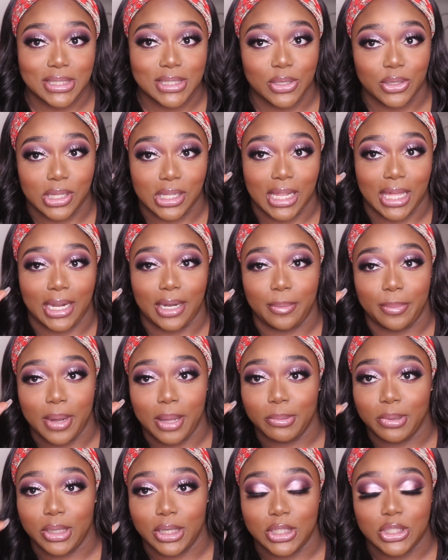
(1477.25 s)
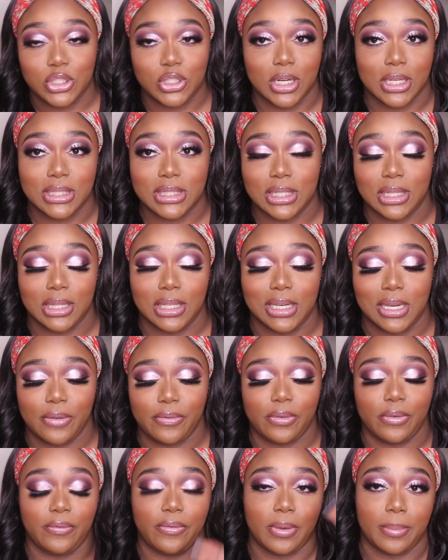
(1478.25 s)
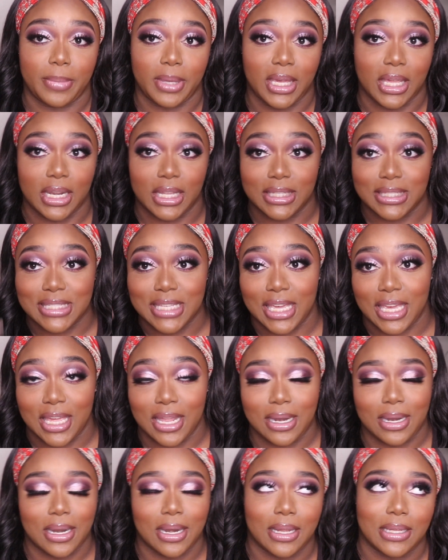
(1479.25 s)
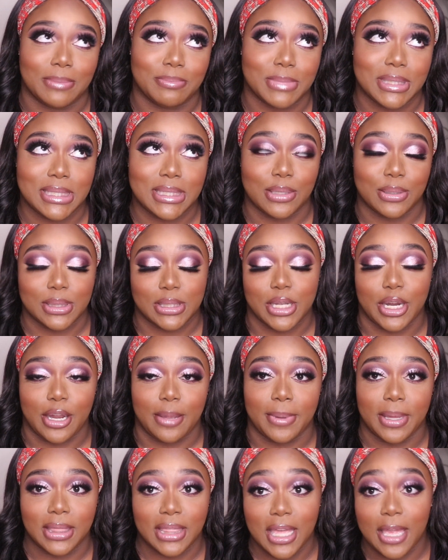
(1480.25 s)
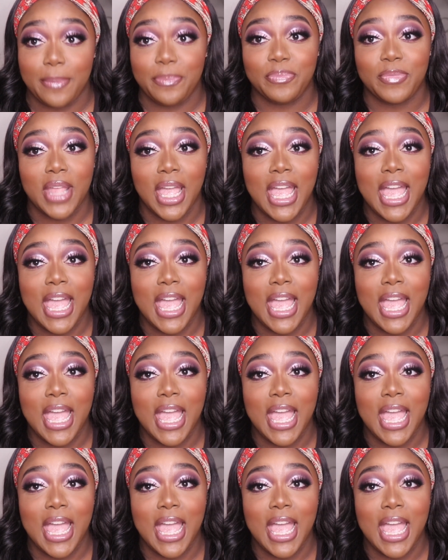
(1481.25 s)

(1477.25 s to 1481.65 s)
so the lighting probably looks drastically different from beginning to end, and I'm so sorry about that.